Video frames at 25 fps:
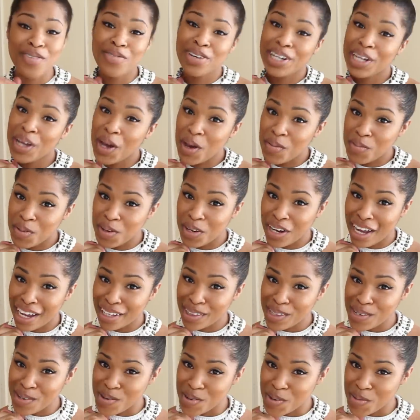I really hope you like
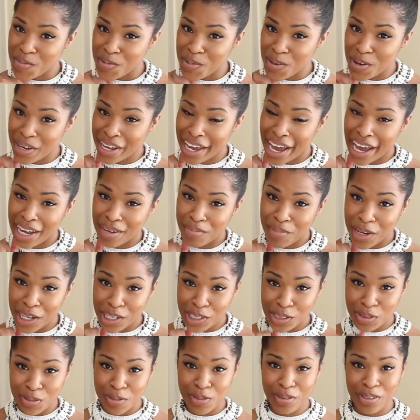the lookbook, and make
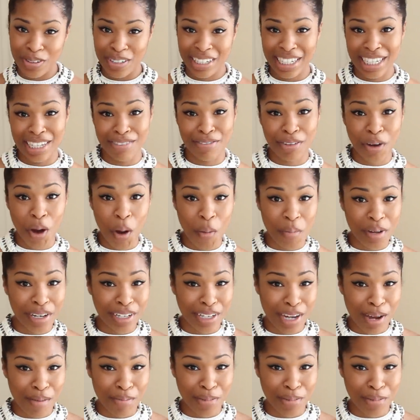sure you leave a comment down